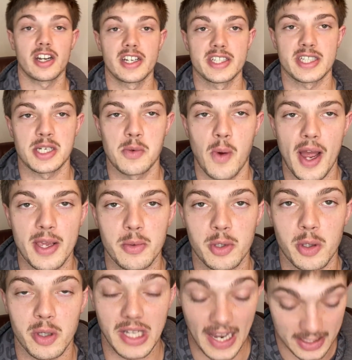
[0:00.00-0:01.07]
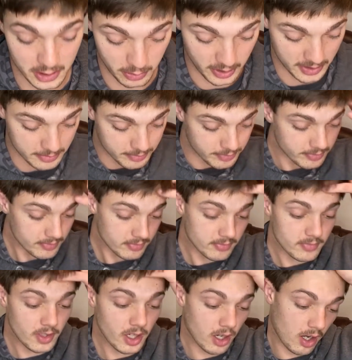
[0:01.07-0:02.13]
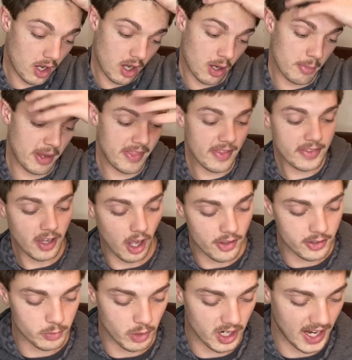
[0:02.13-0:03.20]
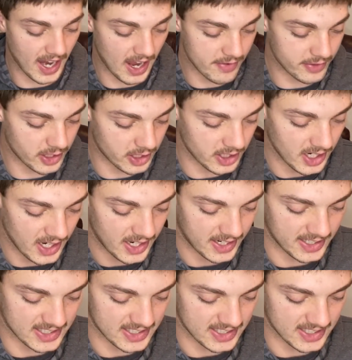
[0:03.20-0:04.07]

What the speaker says: is and why you would hold on to it. And then the other one I have here is